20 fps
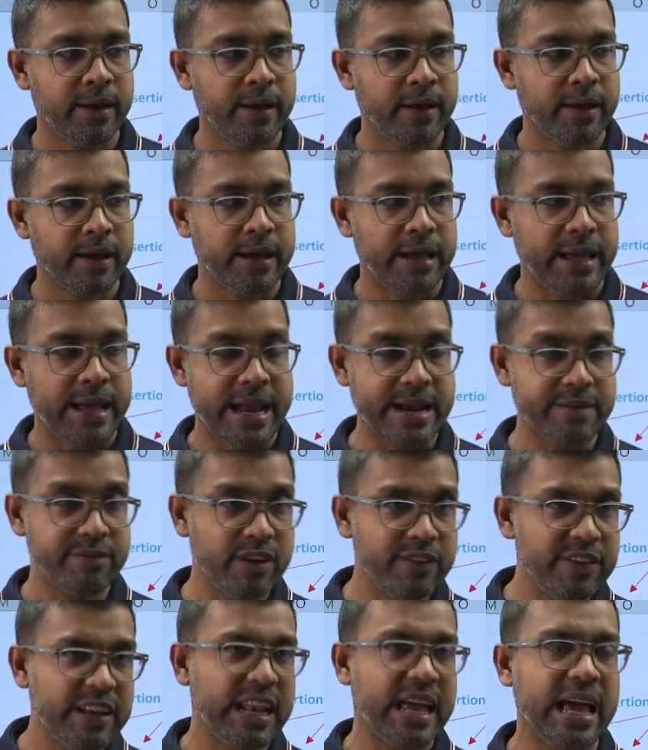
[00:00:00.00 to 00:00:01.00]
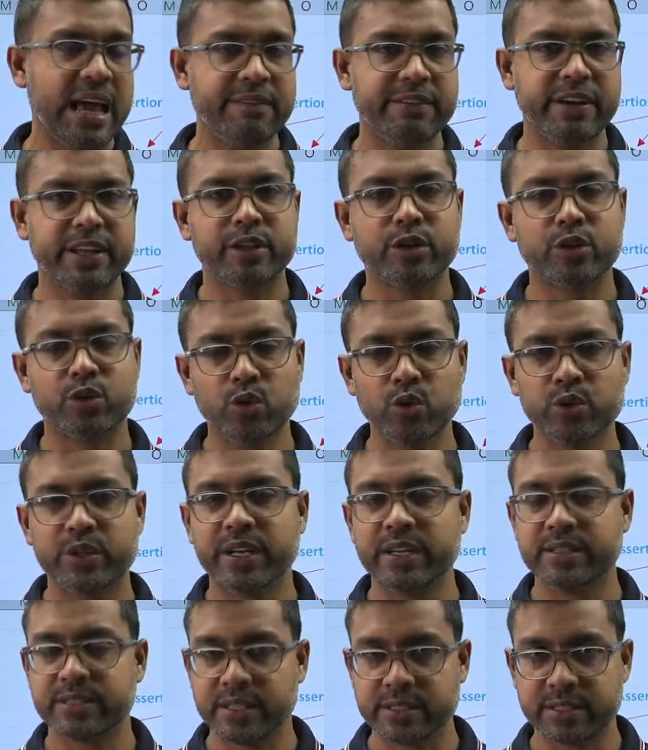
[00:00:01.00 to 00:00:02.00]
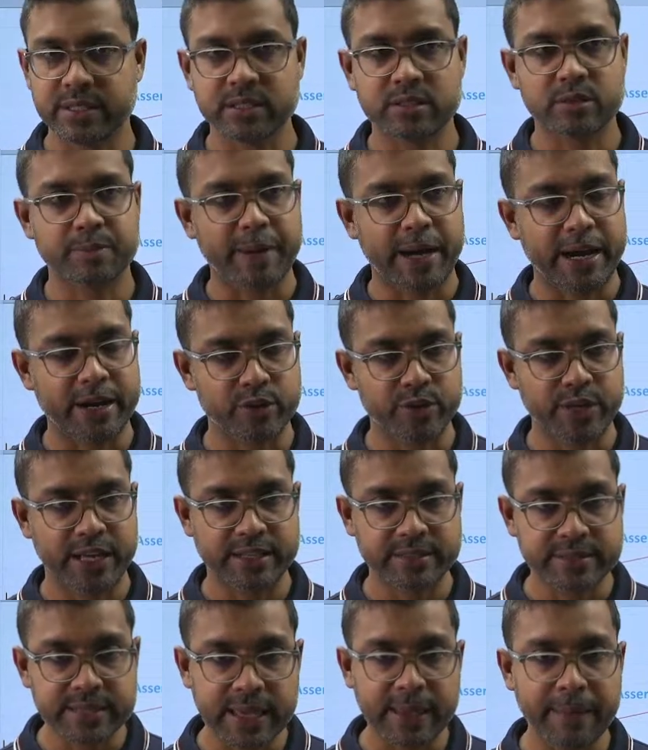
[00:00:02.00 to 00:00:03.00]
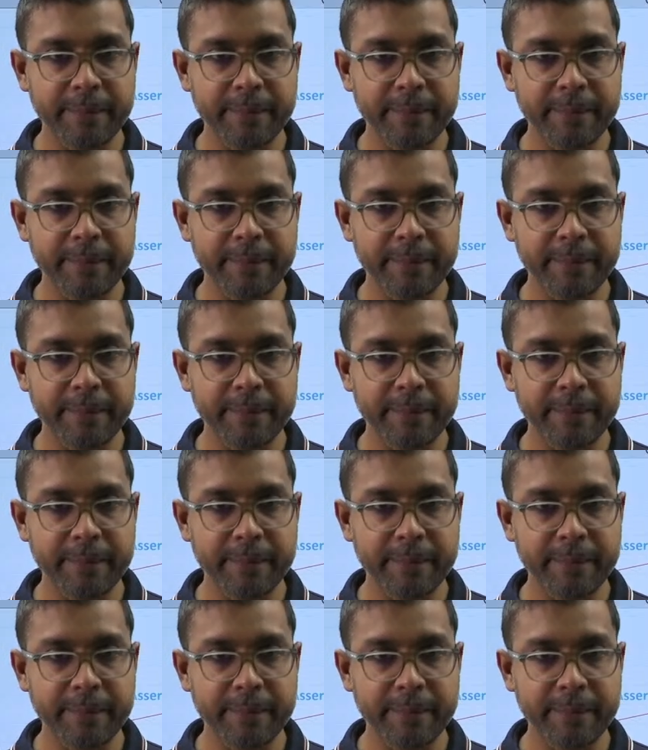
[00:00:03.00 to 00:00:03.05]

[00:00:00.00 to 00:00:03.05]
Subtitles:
and we will have another 2-3 sessions prior to the exam